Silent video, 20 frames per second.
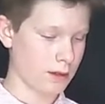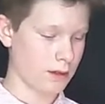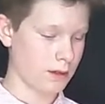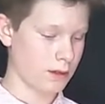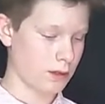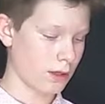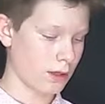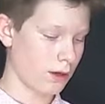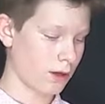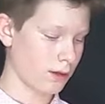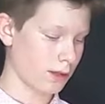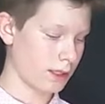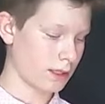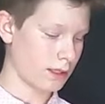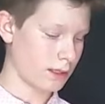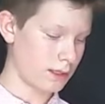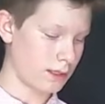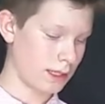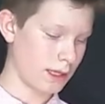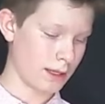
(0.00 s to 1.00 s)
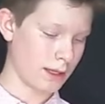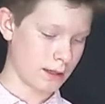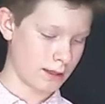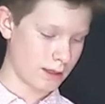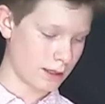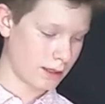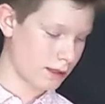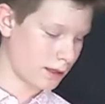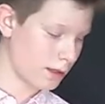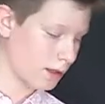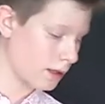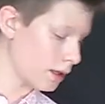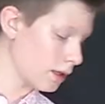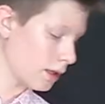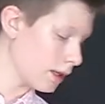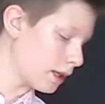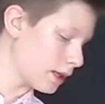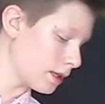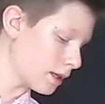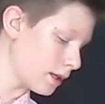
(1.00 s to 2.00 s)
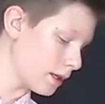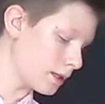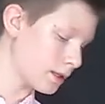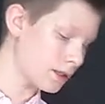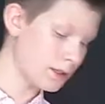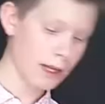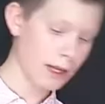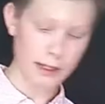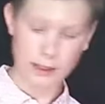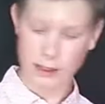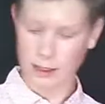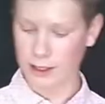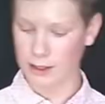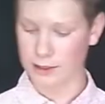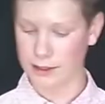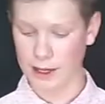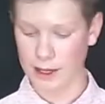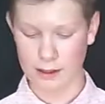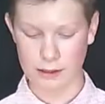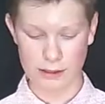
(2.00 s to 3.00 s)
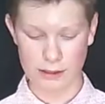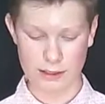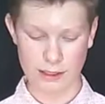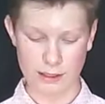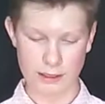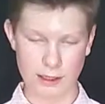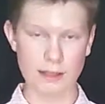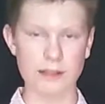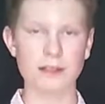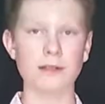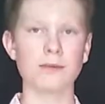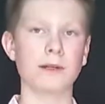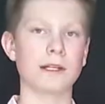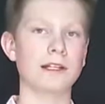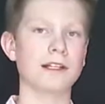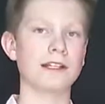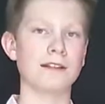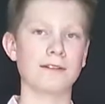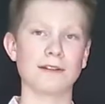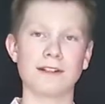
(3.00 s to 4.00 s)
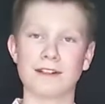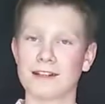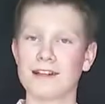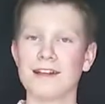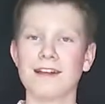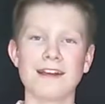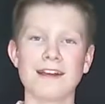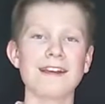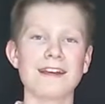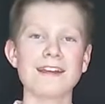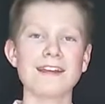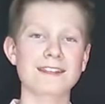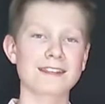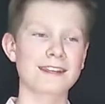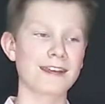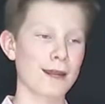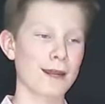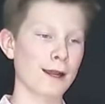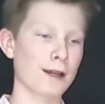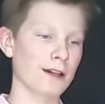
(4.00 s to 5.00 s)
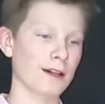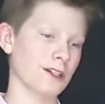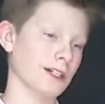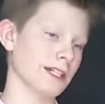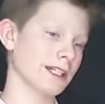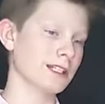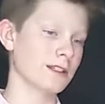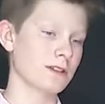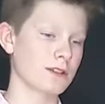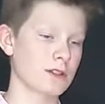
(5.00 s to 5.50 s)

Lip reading: So let's see. It's not exactly done yet, but it's getting going.